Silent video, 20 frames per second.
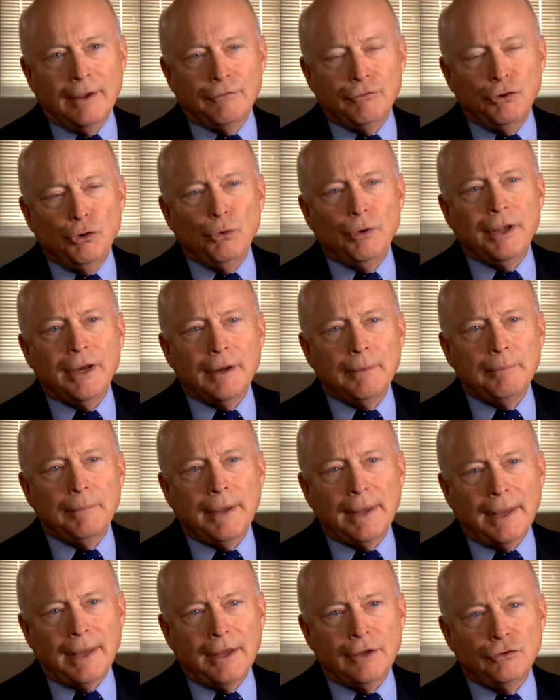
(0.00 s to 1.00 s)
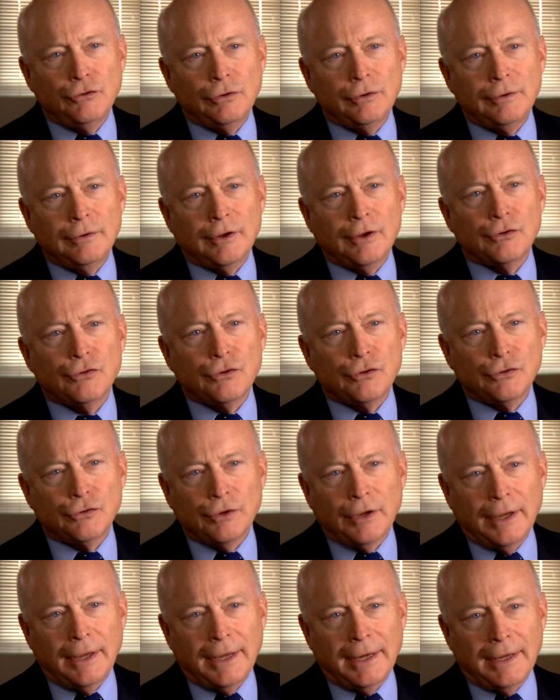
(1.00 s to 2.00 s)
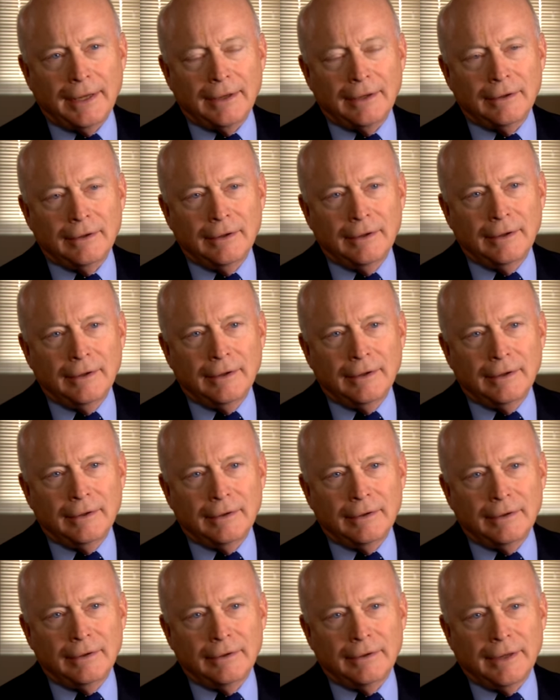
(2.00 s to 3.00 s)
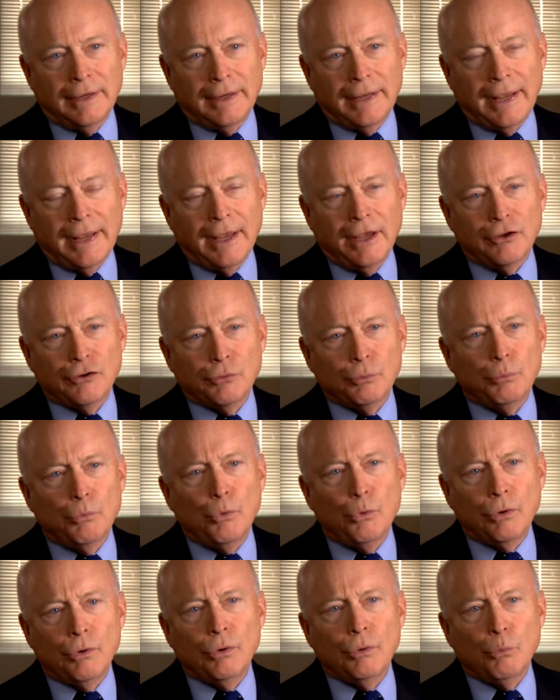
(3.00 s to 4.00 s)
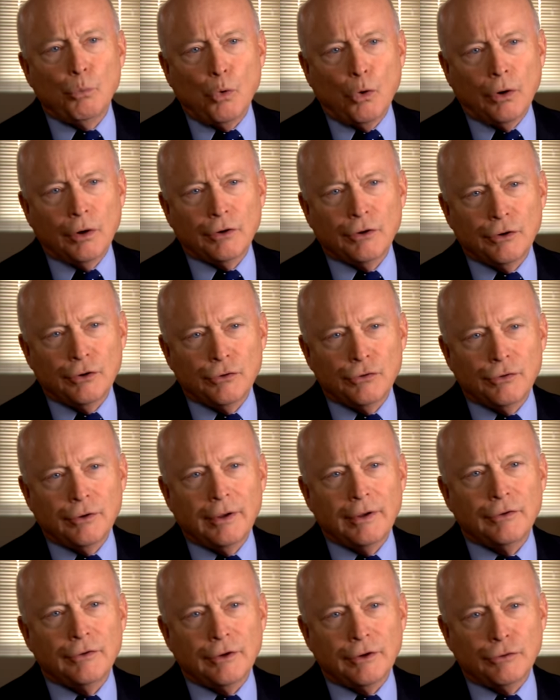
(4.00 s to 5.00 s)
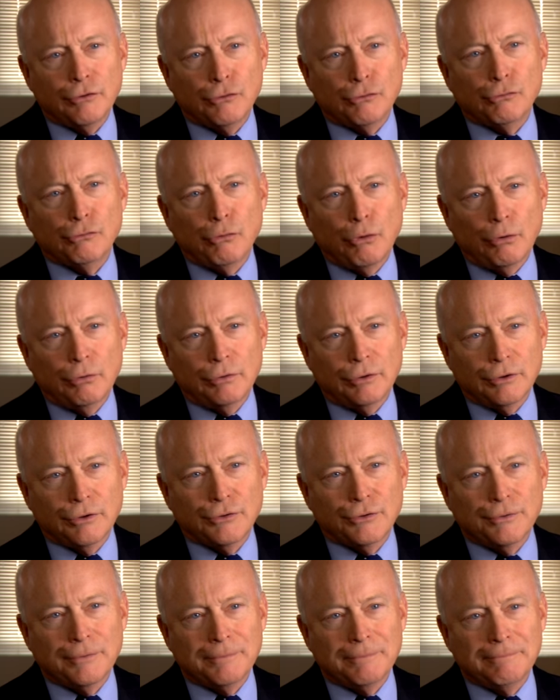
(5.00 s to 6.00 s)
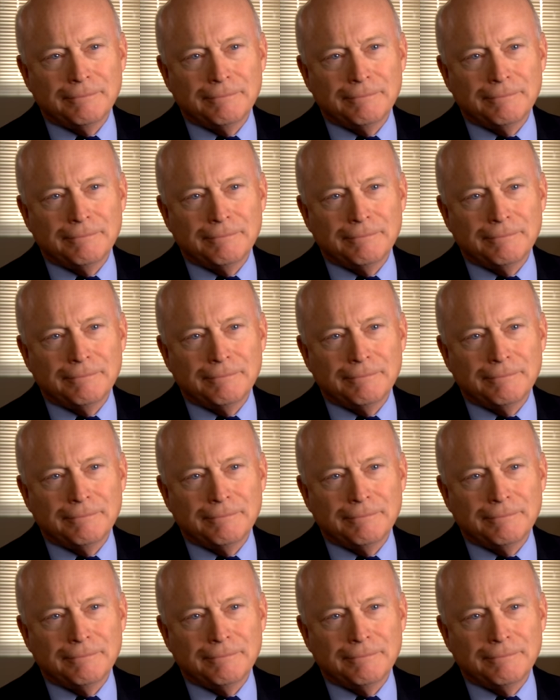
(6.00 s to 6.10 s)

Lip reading: If you can imagine a society that has more walkers than strollers,